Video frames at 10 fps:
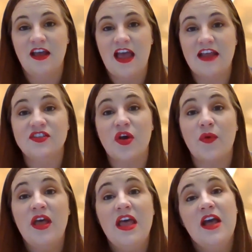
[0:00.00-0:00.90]
And
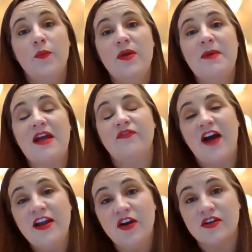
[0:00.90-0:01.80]
so we might
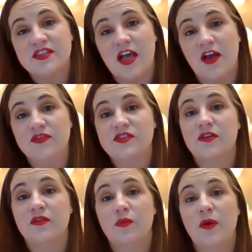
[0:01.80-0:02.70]
find ourselves,
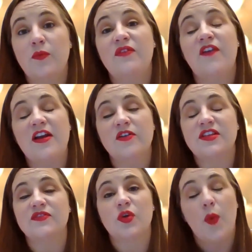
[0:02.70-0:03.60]
when we find
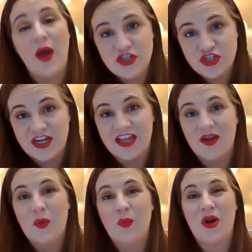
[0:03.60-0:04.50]
ourselves questioning
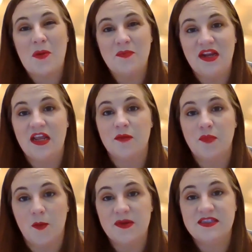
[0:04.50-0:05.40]
what our meaning and
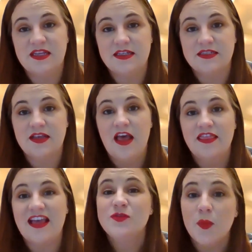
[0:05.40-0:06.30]
purpose is,
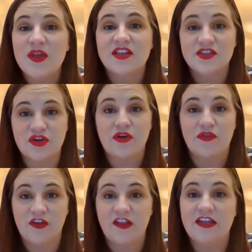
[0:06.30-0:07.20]
that's when we can start
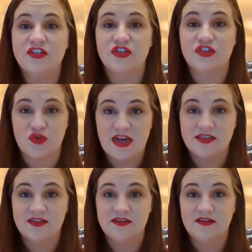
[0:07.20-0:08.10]
feeling
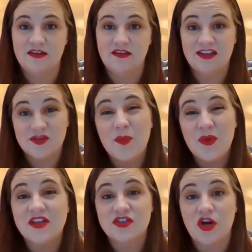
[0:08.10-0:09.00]
distress. That's when we
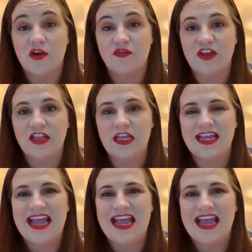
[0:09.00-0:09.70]
can start feeling